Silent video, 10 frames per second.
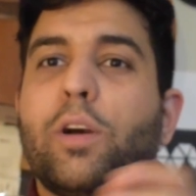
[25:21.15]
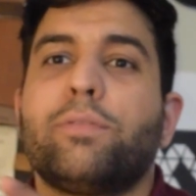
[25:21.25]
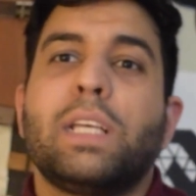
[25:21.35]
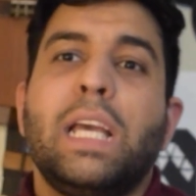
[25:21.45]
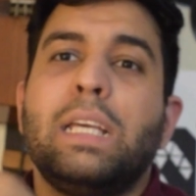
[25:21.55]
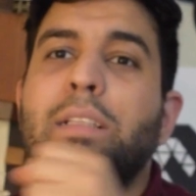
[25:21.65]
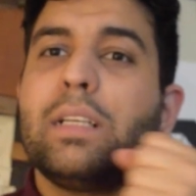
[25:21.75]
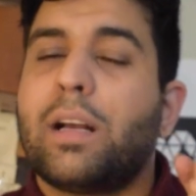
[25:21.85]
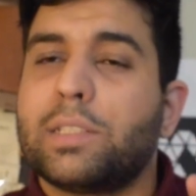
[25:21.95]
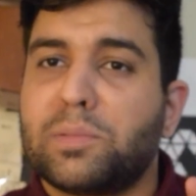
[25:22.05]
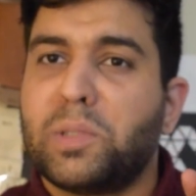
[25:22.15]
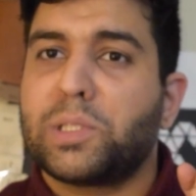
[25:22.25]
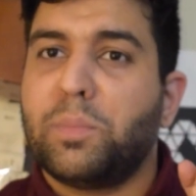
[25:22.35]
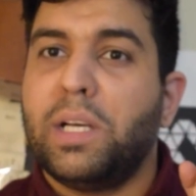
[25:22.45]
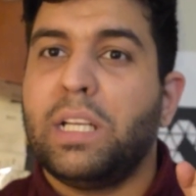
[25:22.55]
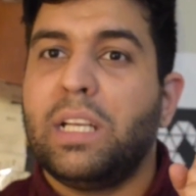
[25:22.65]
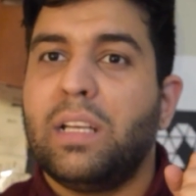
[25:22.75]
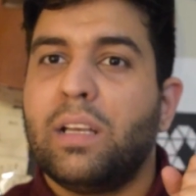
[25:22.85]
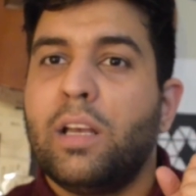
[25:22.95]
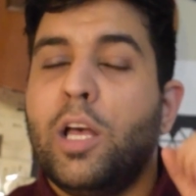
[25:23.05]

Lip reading: of taking the customer's money,